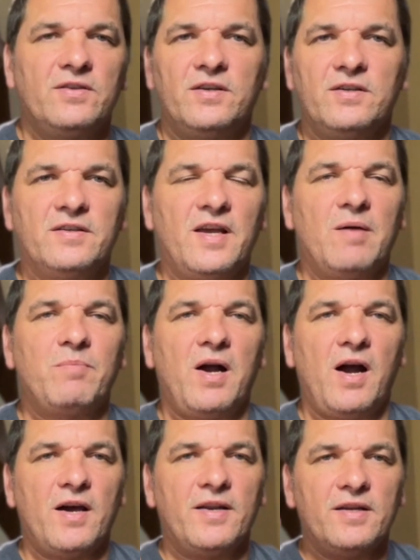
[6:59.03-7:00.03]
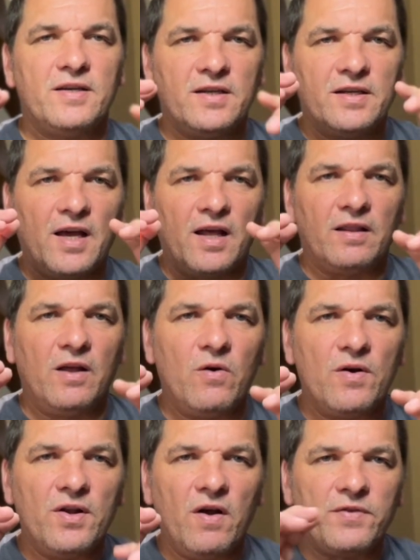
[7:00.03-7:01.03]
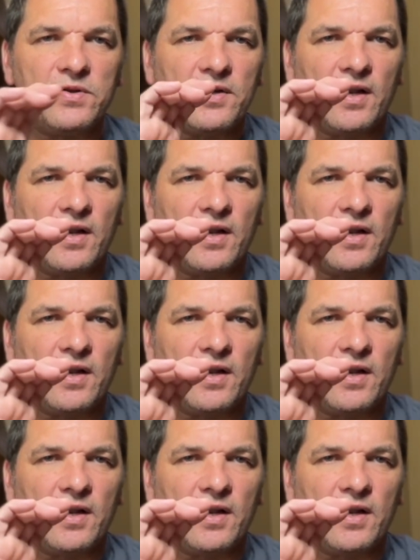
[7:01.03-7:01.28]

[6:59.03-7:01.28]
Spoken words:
I just got behind it, got low enough to try